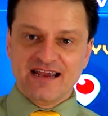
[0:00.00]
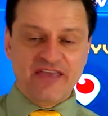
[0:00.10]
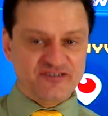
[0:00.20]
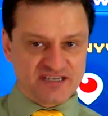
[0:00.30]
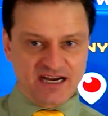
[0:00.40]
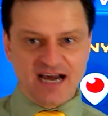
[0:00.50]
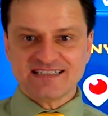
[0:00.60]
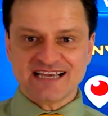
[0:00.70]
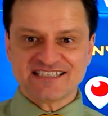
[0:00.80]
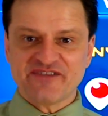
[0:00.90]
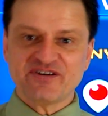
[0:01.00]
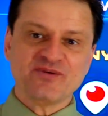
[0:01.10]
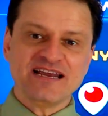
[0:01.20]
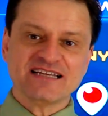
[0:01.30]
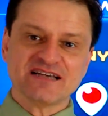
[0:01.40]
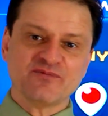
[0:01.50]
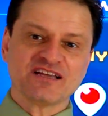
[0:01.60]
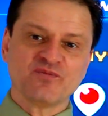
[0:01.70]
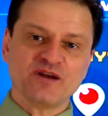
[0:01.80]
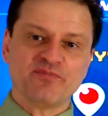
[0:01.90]
And there's a contest every week. Someone
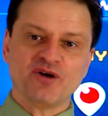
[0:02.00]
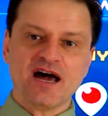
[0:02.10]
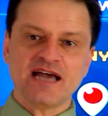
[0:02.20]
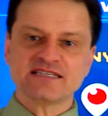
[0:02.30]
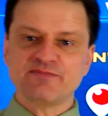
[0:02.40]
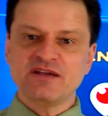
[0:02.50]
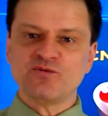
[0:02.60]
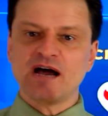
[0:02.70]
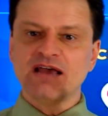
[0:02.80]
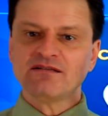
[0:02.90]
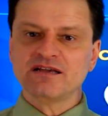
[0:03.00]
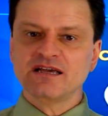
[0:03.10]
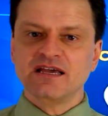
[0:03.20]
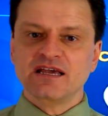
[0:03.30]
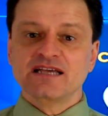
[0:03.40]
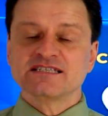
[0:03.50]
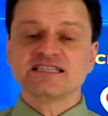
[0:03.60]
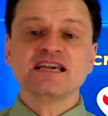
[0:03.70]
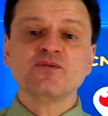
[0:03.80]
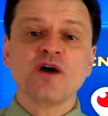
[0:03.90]
can win a prize. Meanwhile,
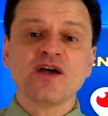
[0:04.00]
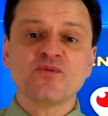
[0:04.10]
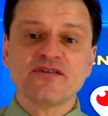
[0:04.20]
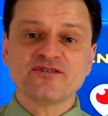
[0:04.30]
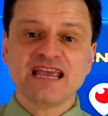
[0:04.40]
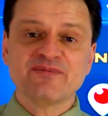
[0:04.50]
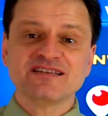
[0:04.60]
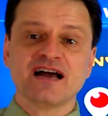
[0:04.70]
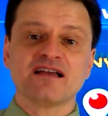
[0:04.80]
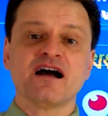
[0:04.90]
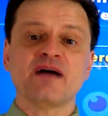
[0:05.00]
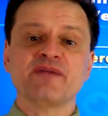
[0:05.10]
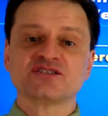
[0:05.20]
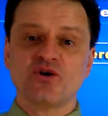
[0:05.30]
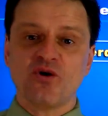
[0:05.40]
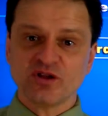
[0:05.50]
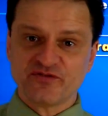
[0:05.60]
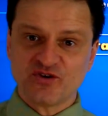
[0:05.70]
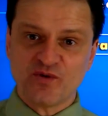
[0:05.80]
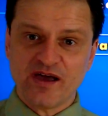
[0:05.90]
CNYWeathertainment.com has all of
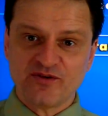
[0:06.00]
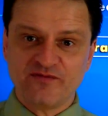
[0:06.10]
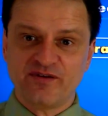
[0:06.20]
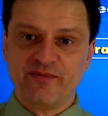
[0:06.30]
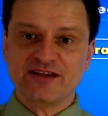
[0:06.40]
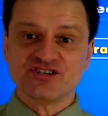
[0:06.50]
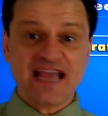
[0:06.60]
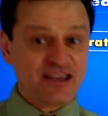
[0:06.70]
your weather information.